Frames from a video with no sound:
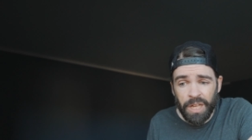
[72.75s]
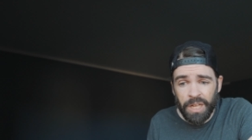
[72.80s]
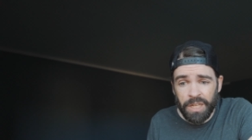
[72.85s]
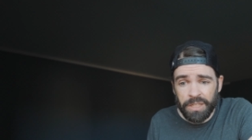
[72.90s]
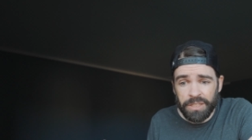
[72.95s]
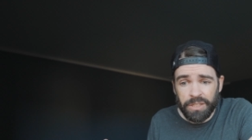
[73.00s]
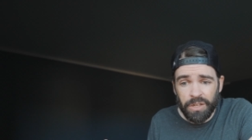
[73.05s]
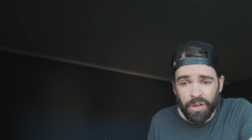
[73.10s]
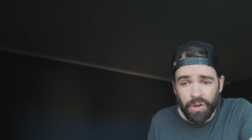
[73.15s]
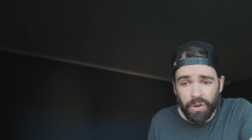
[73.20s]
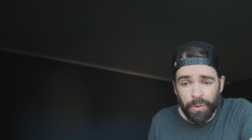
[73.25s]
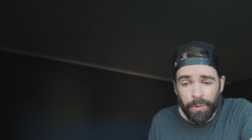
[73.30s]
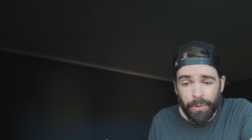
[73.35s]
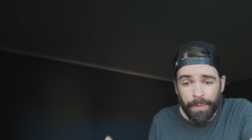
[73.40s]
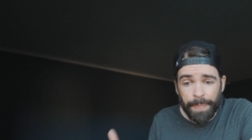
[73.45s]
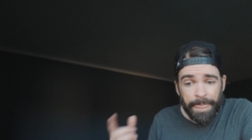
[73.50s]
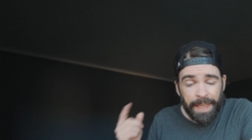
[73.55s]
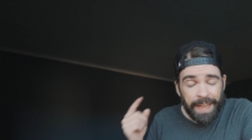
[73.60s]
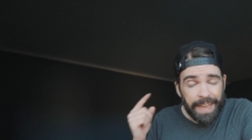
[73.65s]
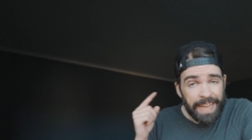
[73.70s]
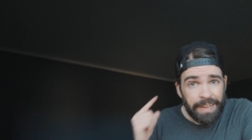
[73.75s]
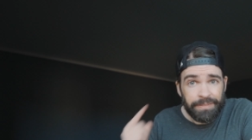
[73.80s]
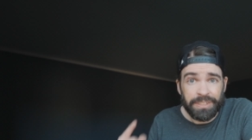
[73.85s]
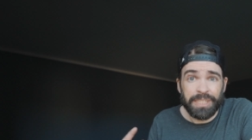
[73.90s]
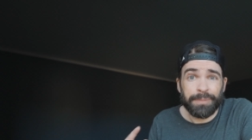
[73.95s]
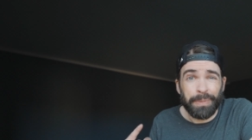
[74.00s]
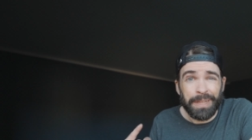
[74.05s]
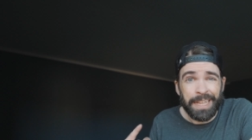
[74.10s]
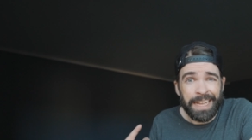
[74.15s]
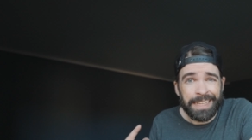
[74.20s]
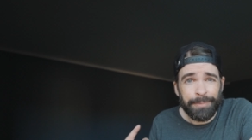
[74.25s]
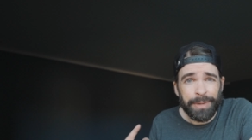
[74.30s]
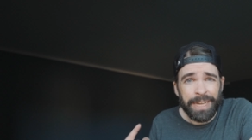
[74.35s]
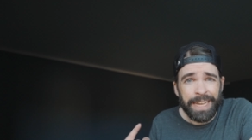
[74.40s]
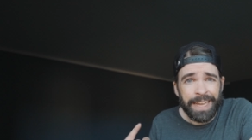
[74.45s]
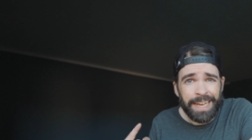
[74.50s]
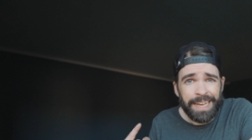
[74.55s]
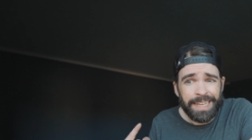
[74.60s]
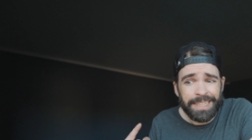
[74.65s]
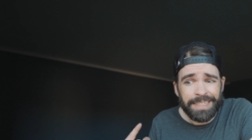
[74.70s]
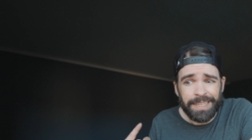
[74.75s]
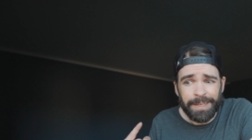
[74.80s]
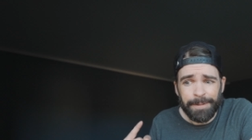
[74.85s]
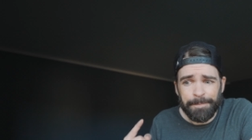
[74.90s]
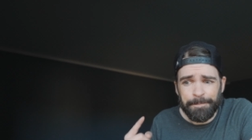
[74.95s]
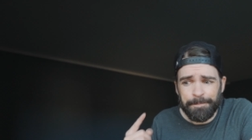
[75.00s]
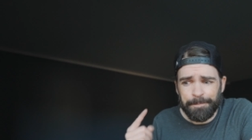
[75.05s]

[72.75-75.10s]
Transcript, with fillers: So I have this plan in my head,